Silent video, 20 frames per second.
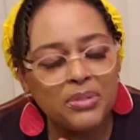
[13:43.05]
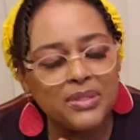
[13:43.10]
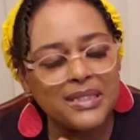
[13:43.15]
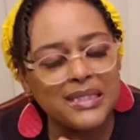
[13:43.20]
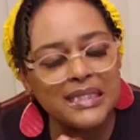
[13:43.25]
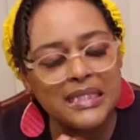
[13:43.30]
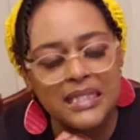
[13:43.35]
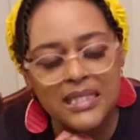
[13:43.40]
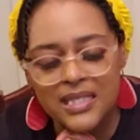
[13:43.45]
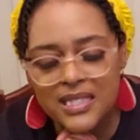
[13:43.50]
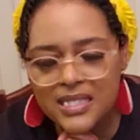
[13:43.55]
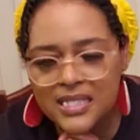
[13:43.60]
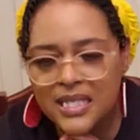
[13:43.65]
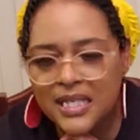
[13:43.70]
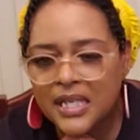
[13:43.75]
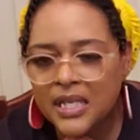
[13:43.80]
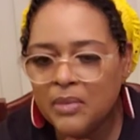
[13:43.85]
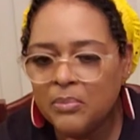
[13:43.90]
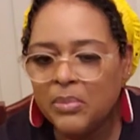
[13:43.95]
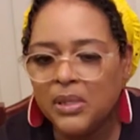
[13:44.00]
please
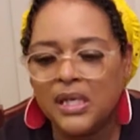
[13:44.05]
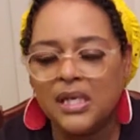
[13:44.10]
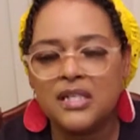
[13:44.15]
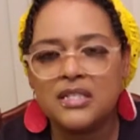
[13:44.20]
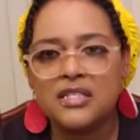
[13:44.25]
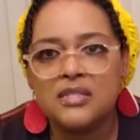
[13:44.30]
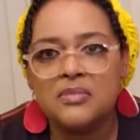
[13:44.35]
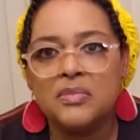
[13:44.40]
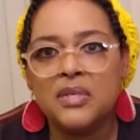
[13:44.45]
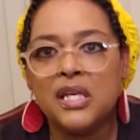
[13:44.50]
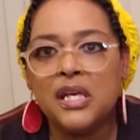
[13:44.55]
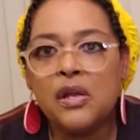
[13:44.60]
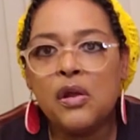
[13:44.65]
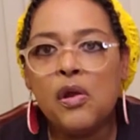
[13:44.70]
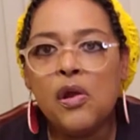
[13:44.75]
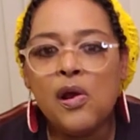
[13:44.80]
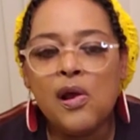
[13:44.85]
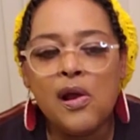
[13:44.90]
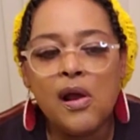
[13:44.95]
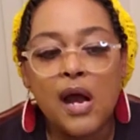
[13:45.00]
inbox me.
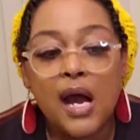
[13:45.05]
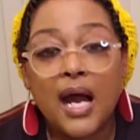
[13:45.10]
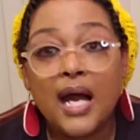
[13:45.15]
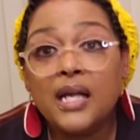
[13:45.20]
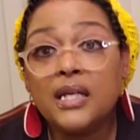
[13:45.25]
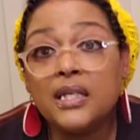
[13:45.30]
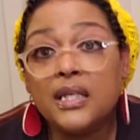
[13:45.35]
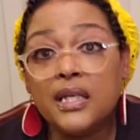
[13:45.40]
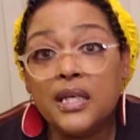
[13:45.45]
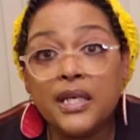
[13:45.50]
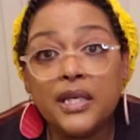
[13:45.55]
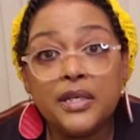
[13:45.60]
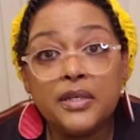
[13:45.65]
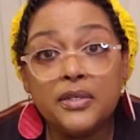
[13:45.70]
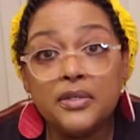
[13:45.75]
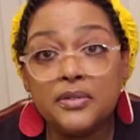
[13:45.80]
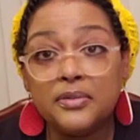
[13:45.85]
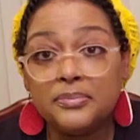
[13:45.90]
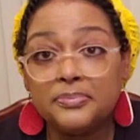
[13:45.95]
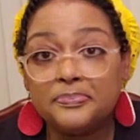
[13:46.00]
I need
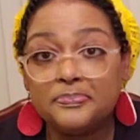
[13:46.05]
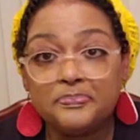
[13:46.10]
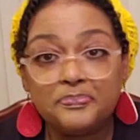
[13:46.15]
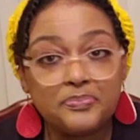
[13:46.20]
help.